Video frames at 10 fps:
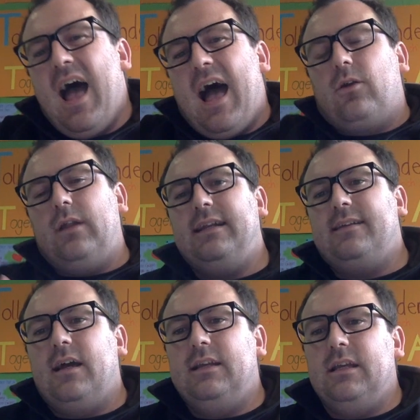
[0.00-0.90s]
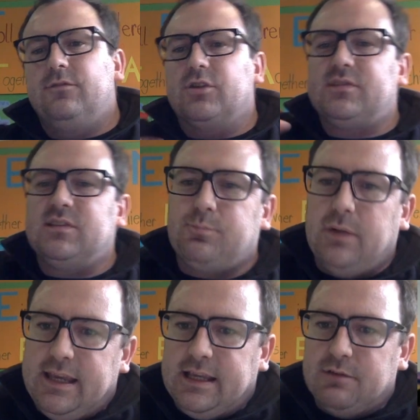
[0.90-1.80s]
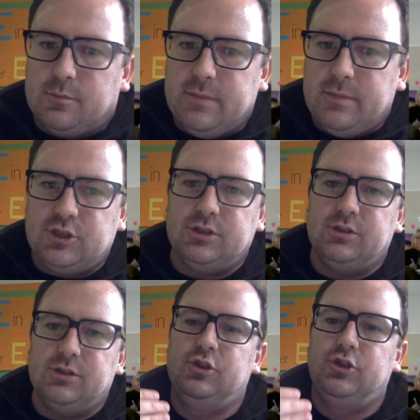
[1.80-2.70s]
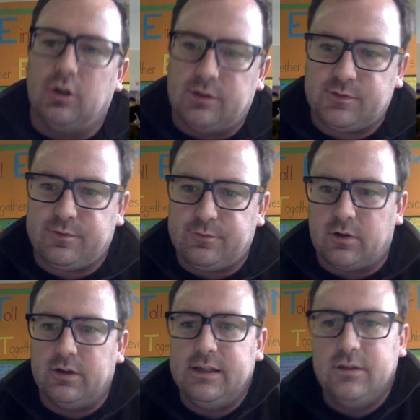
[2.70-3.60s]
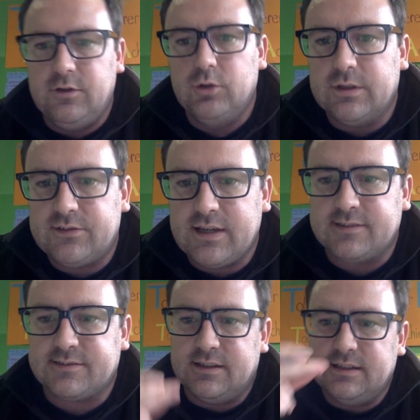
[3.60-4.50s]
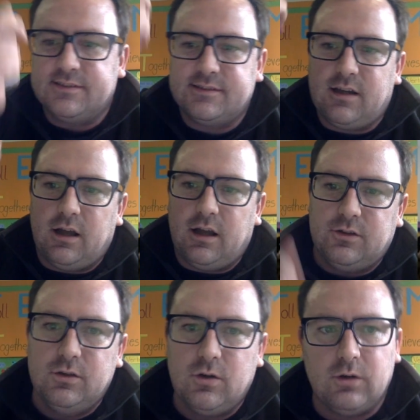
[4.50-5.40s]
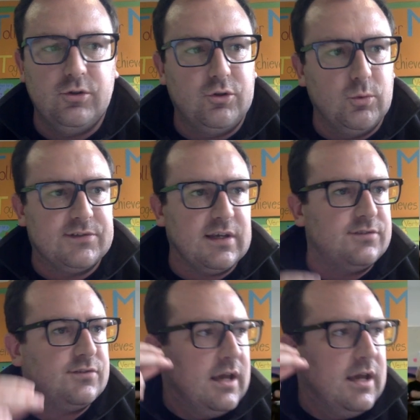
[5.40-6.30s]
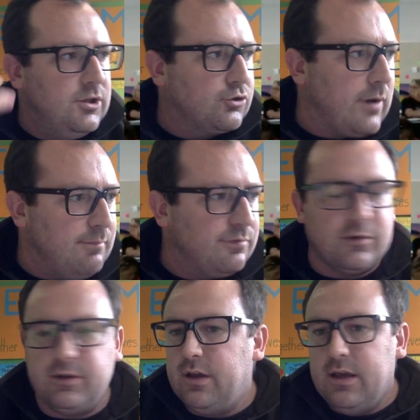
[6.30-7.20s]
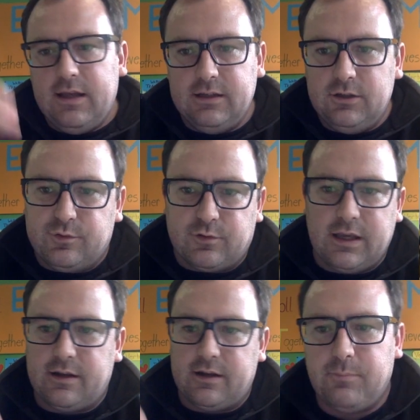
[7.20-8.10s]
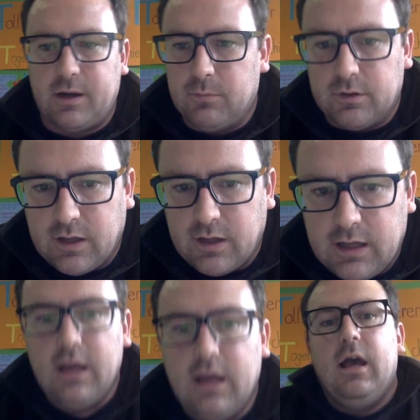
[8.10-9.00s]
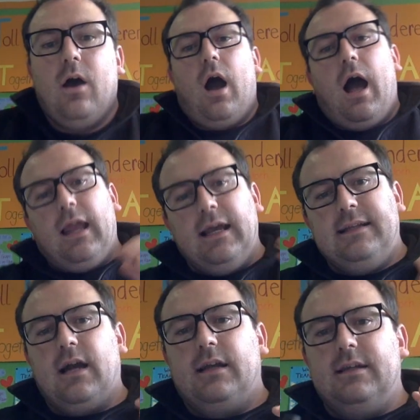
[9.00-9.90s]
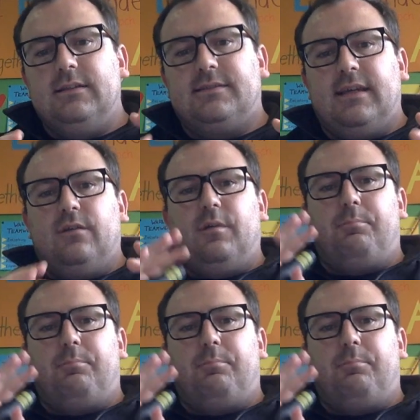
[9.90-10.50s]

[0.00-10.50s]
I don't like the idea of just displaying information just for an end-of-unit test, and then it's gone. You know how you do a test, you cram for it, and then you forget it by Monday. I like the idea instead of a